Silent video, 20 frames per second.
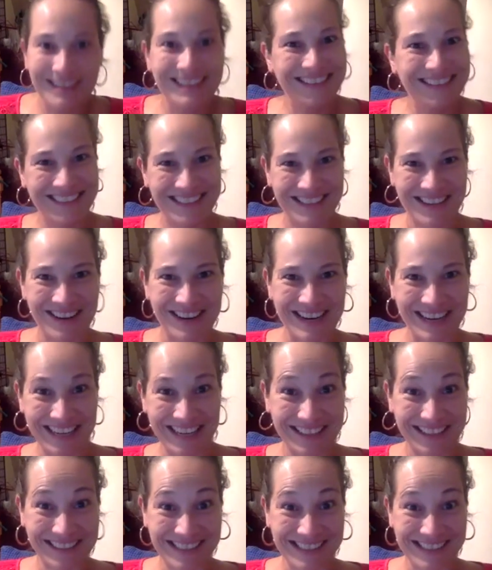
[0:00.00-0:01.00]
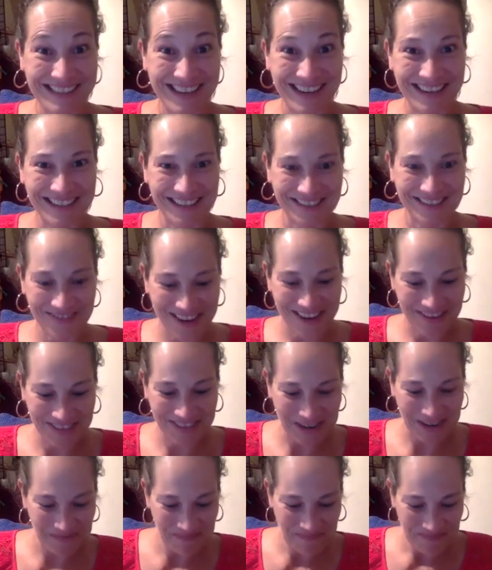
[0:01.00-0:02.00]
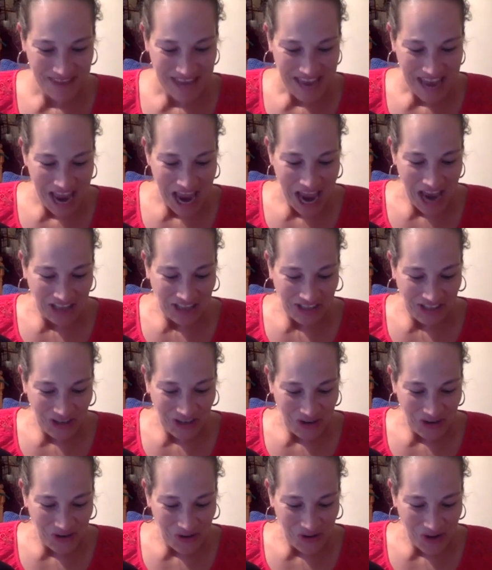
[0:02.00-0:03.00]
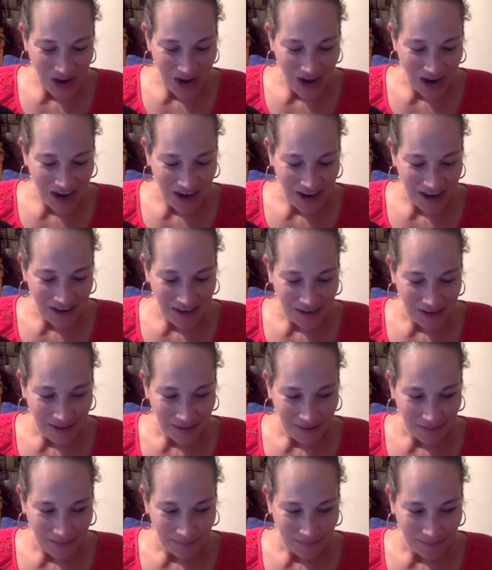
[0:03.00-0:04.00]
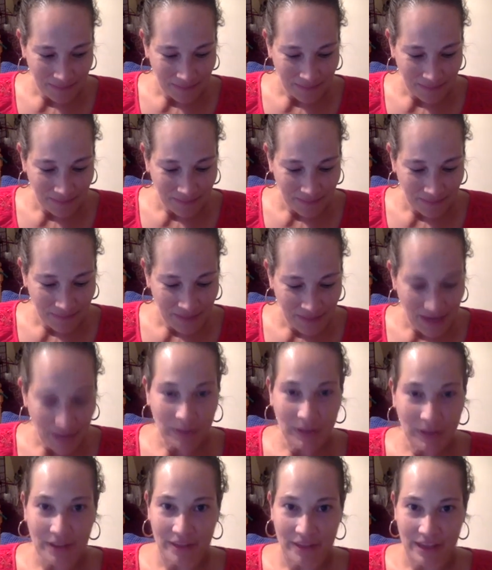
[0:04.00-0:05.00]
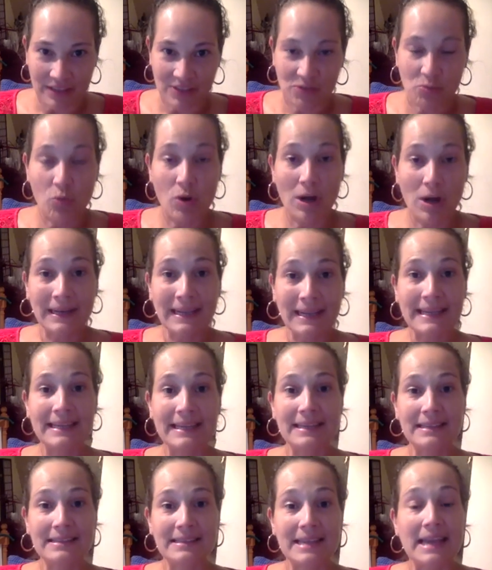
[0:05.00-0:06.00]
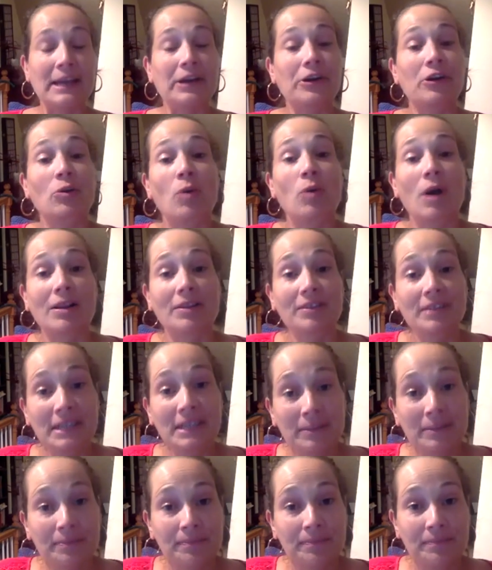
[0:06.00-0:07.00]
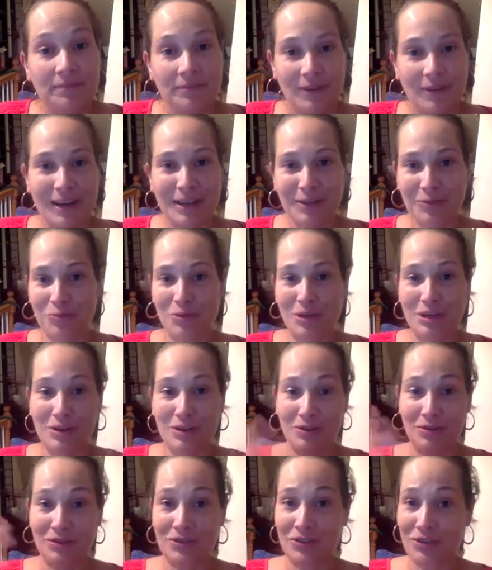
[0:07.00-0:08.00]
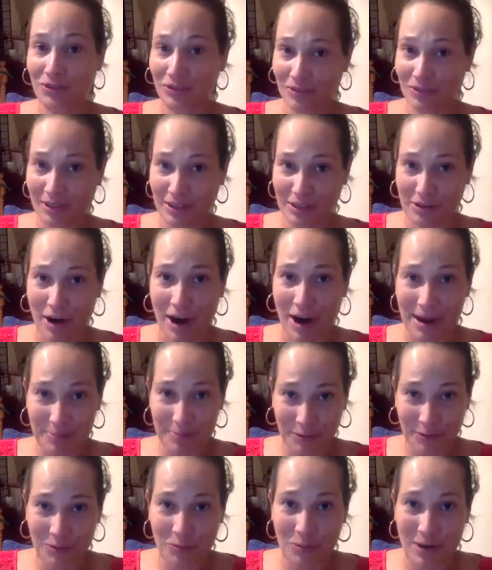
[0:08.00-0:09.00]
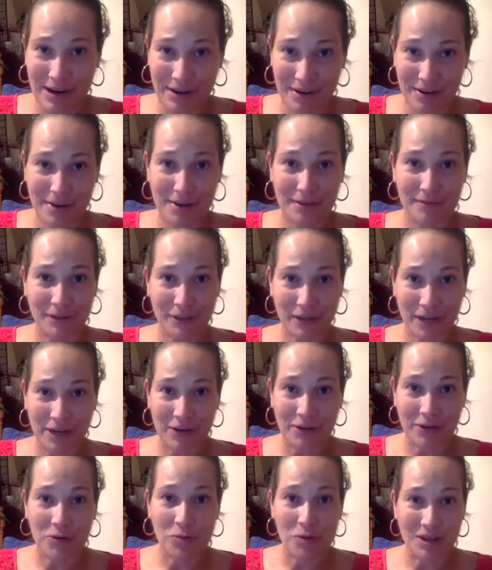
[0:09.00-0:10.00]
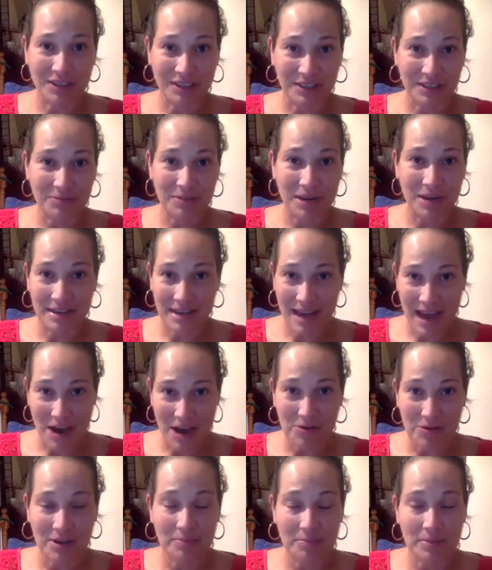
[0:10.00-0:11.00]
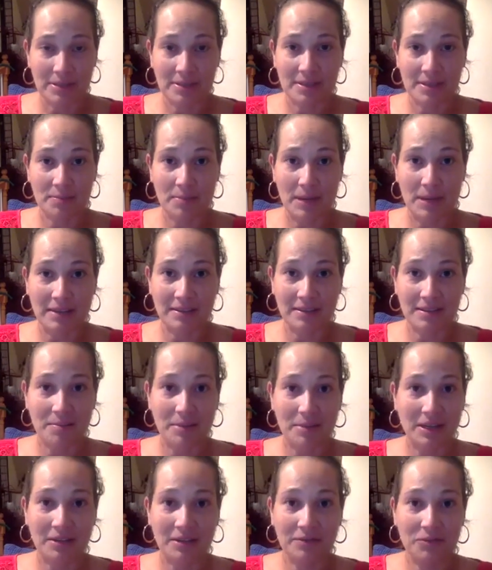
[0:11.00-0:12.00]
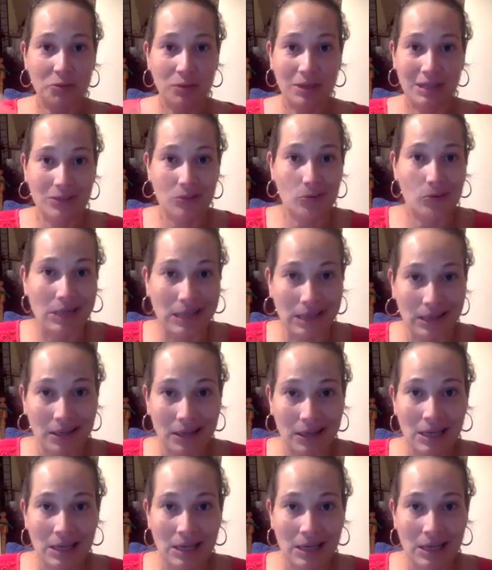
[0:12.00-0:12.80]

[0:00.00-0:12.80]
sorry, I get all excited and revved up. So a couple of things. One is air quality, right? We certainly are hyper aware of our air quality right now amidst the pandemic of 2020.